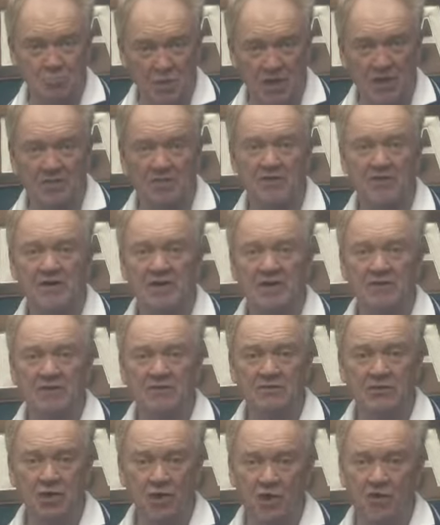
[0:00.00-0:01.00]
month,
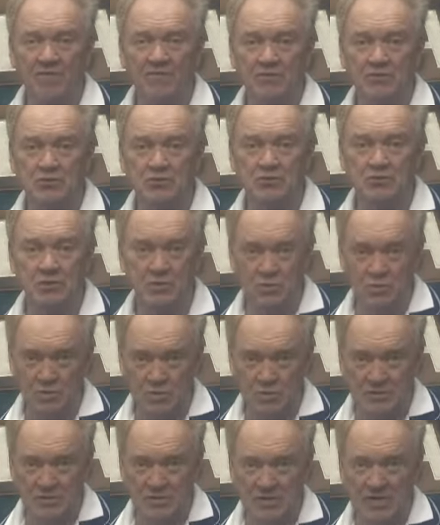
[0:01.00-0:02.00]
the office will
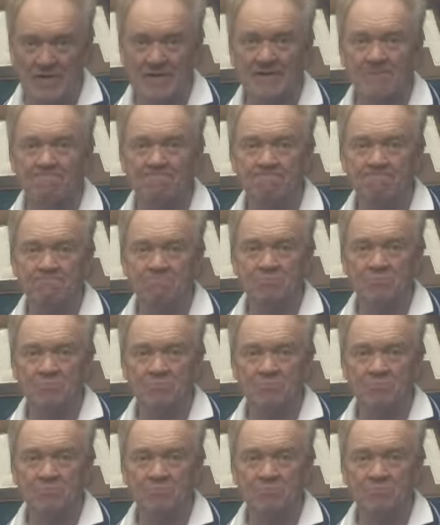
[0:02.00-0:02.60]
once again